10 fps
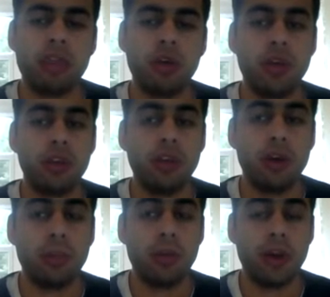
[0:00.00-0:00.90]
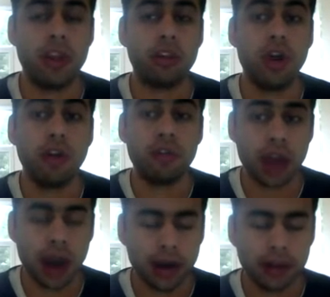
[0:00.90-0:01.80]
throwing your opponent off
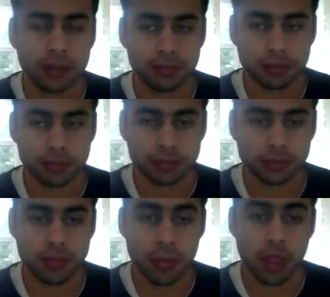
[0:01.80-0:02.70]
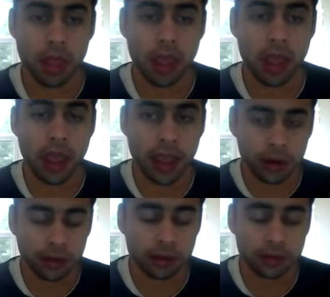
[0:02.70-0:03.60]
guard.
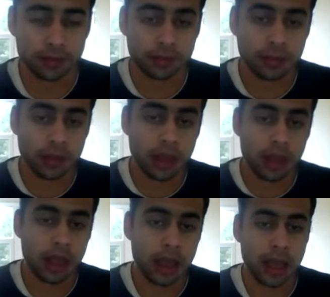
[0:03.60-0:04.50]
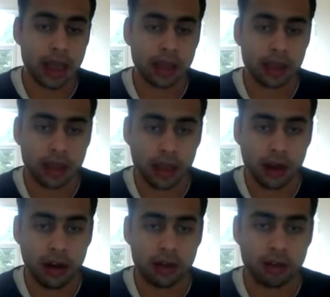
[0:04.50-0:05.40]
And
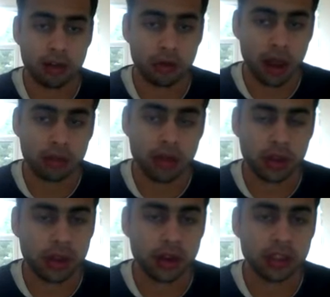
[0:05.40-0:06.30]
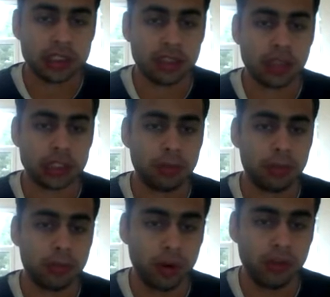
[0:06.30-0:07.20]
here, throughout the years, it has
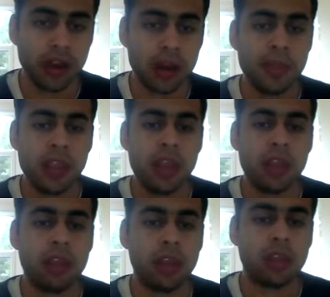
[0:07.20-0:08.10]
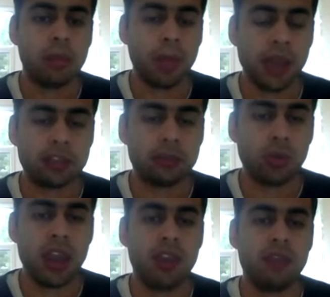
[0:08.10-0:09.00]
been proven that the best
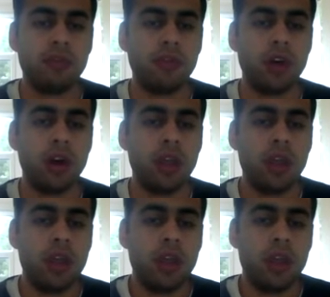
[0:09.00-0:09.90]
way for